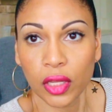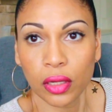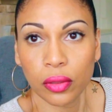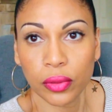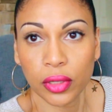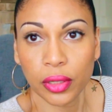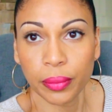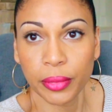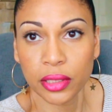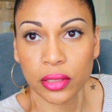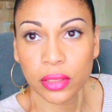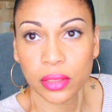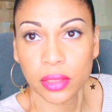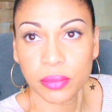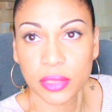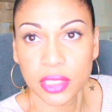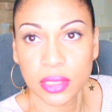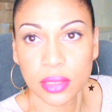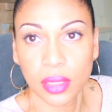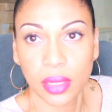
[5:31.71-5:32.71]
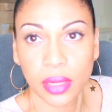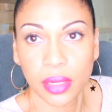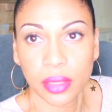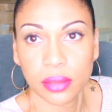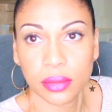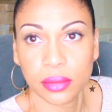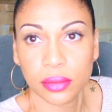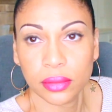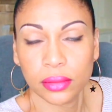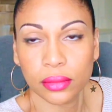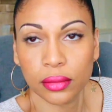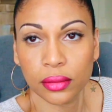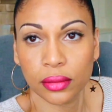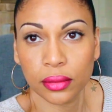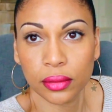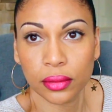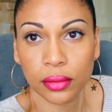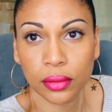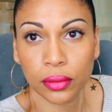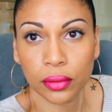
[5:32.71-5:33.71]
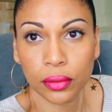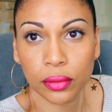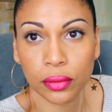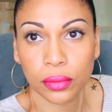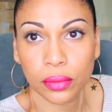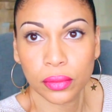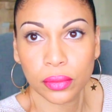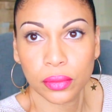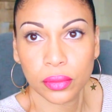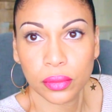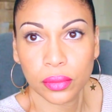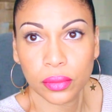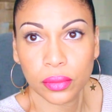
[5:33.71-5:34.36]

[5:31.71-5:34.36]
Oh, let me turn up this light. All